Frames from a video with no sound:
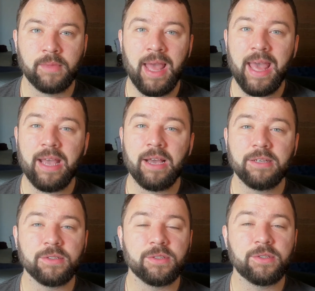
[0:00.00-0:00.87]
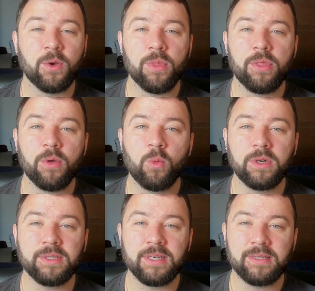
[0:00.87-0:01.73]
Hey guys, so the
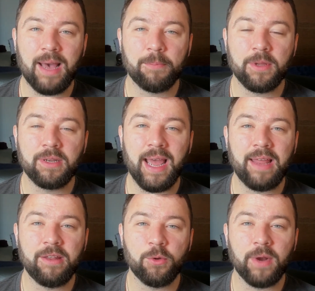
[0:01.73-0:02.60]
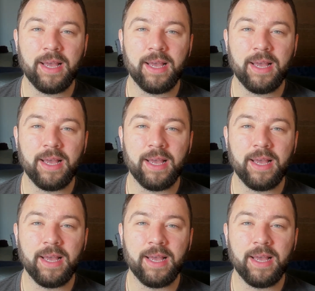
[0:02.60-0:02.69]
worst has happened and your